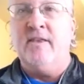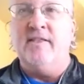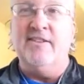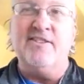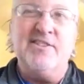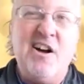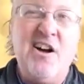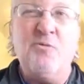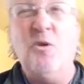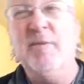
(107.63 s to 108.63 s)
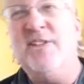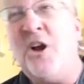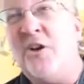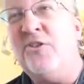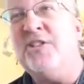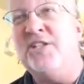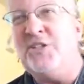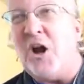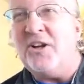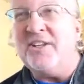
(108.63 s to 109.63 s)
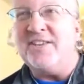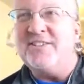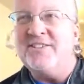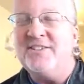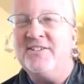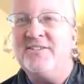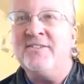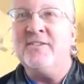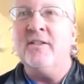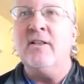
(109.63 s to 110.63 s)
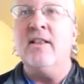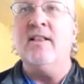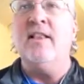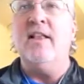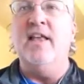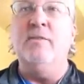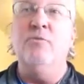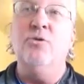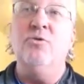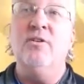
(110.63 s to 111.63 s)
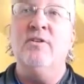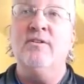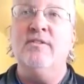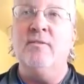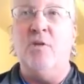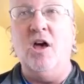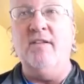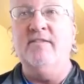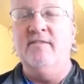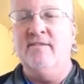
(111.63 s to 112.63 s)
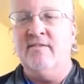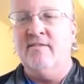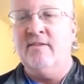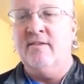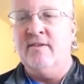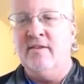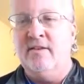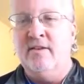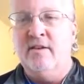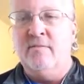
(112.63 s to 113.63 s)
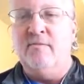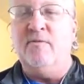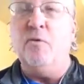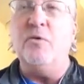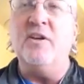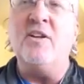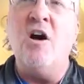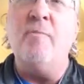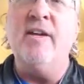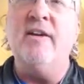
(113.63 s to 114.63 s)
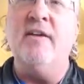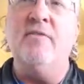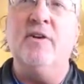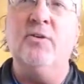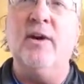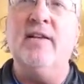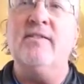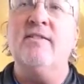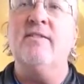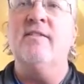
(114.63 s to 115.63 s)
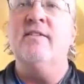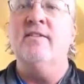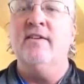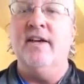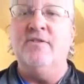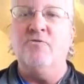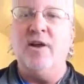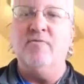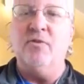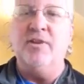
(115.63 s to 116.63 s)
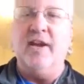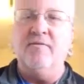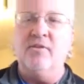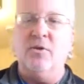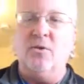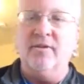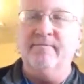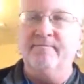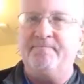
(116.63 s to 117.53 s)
The sun will be turned to darkness, and the moon to blood, before the coming of the great and dreadful day of the Lord."